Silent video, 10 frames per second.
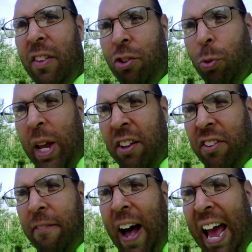this
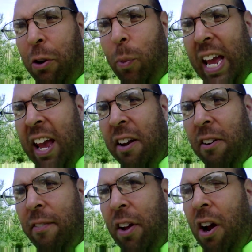week's the final
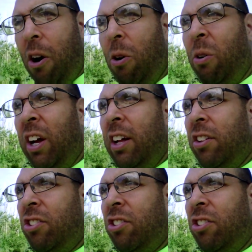week of you know